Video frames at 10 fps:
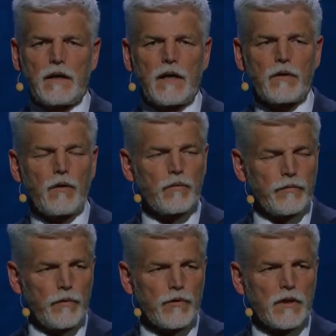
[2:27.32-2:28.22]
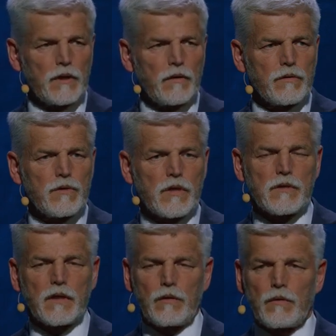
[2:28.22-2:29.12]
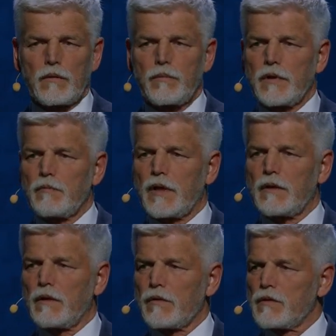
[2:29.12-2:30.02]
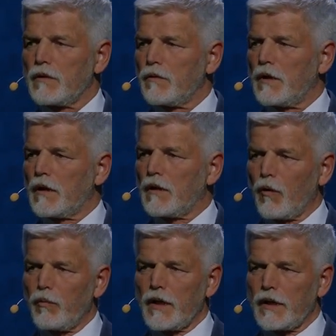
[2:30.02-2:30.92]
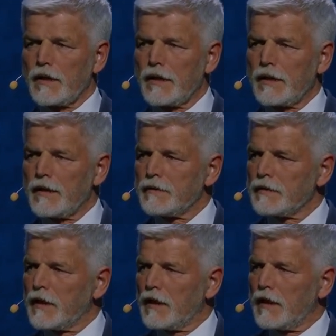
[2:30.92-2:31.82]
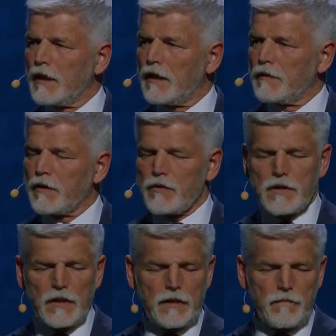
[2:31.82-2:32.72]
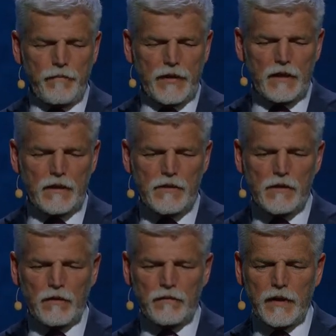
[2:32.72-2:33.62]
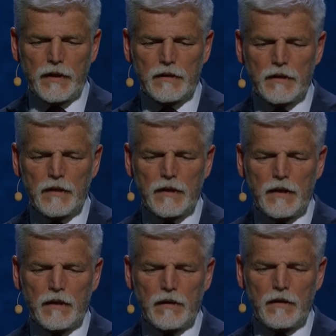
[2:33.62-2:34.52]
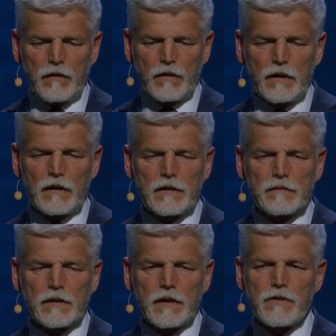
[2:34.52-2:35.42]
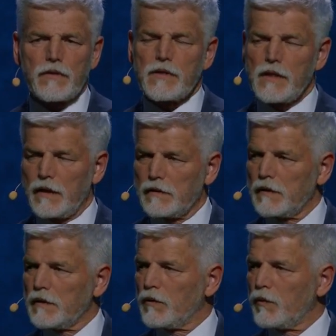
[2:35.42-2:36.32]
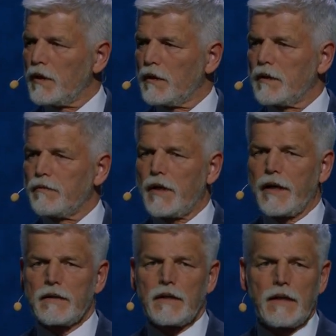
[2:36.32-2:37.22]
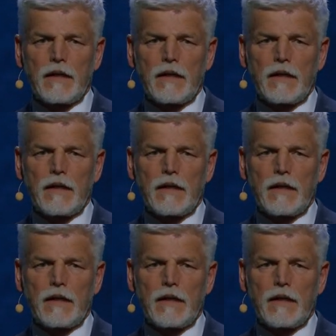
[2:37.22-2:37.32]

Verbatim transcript: our own future, and not just in Europe, but also globally. because this conflict or its result will define